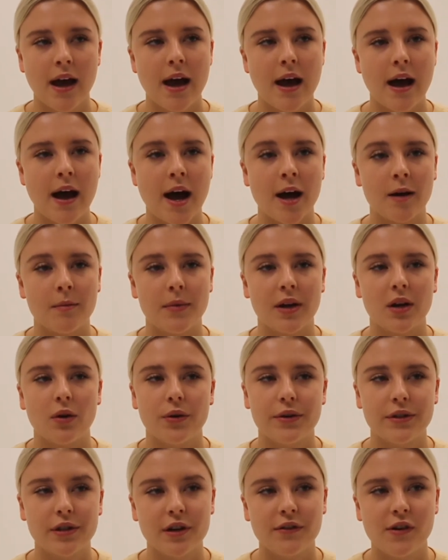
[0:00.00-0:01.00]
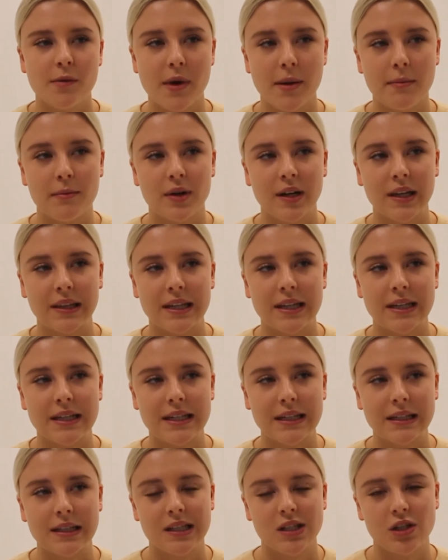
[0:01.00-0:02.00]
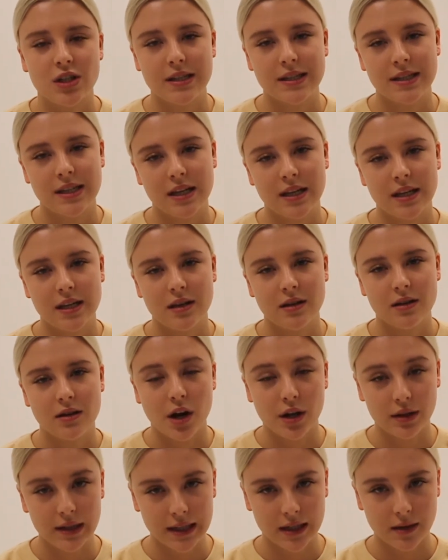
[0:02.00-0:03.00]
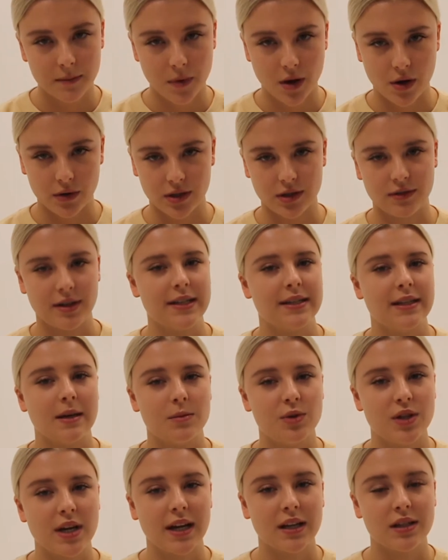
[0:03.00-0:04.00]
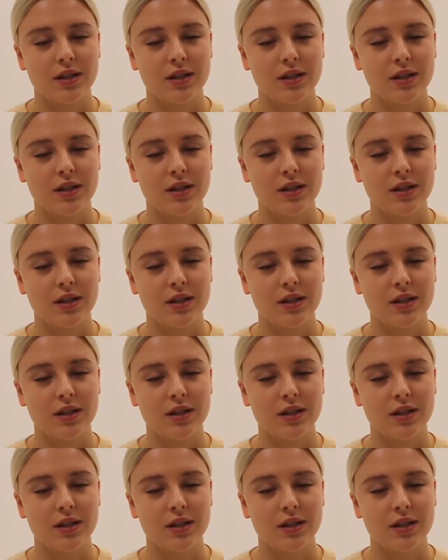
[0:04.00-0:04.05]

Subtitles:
But also remembering that English is the only compulsory subject.